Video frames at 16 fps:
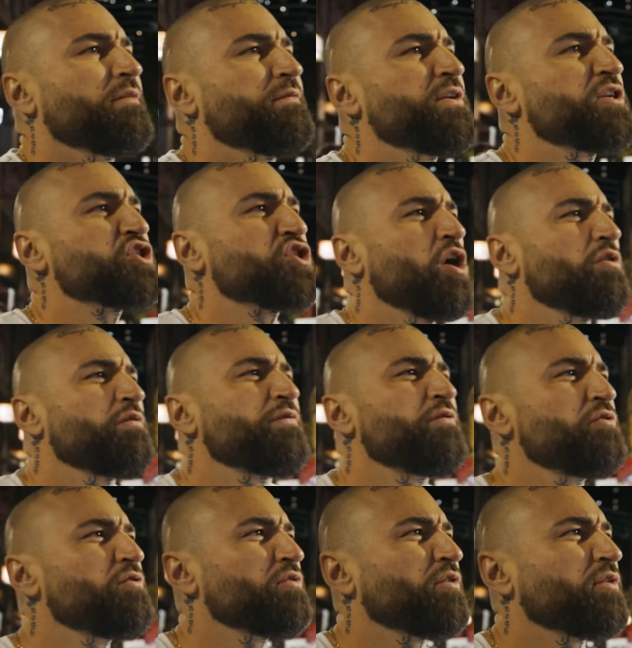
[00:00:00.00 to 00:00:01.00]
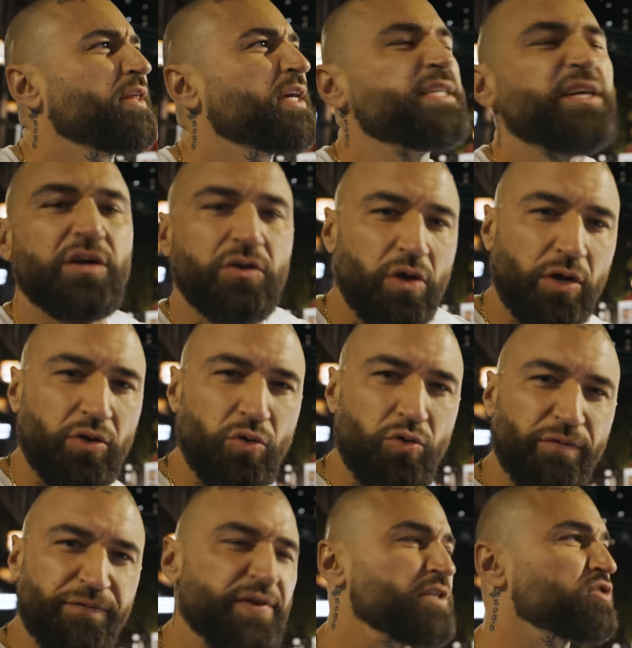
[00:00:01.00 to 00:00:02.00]
Fish tofu. These are like
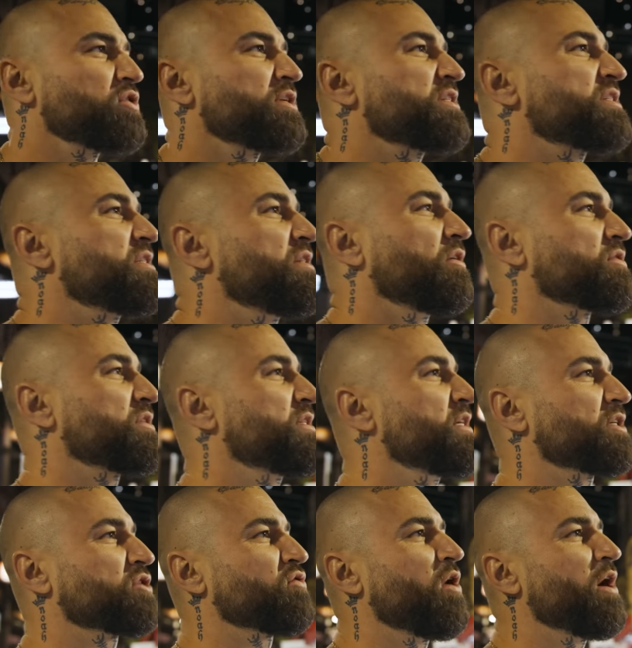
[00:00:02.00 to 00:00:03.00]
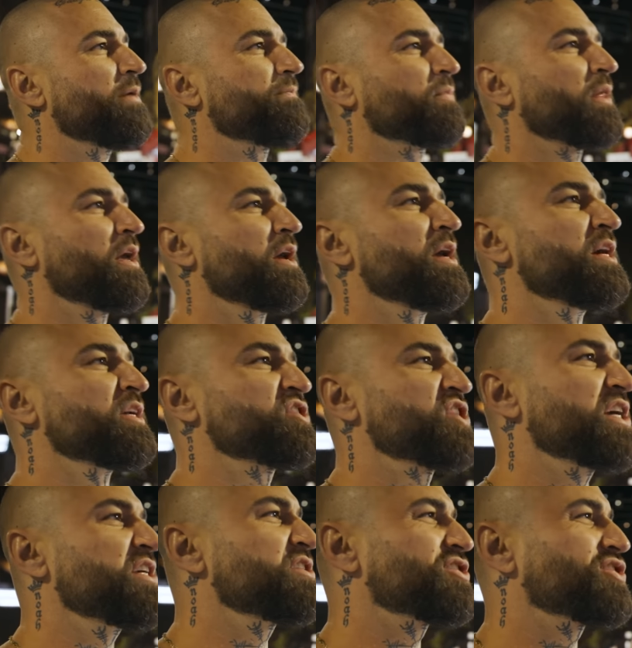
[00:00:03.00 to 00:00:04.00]
little things on sticks, right?
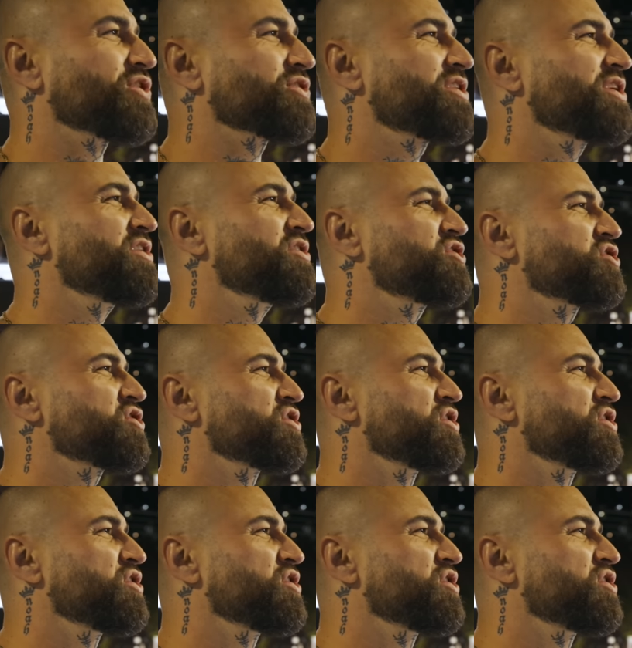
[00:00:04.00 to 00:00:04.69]
Cheese sausage.